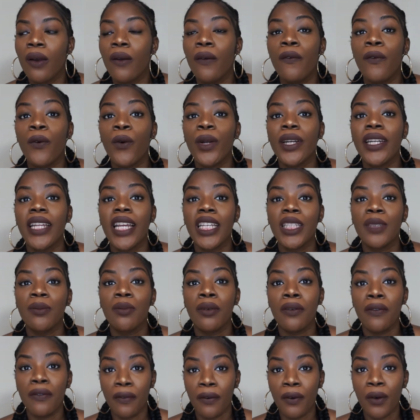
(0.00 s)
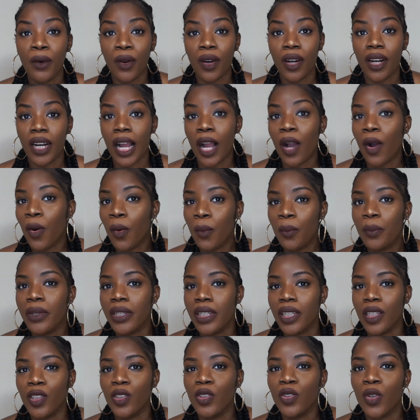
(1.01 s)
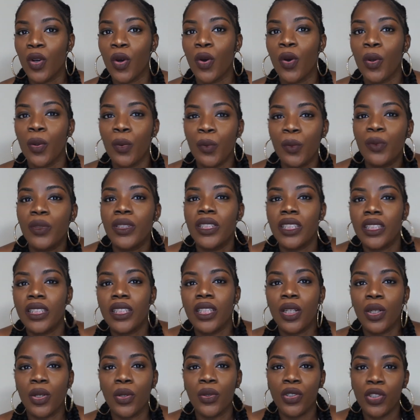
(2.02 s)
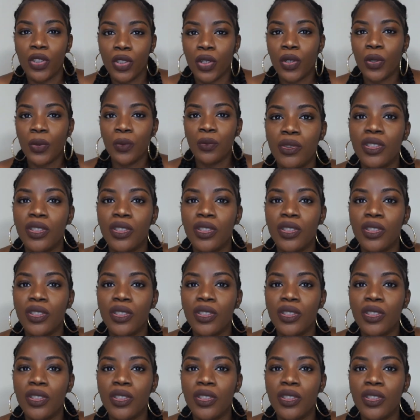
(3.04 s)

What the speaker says: 4 days before I opened it, so it was still, you know,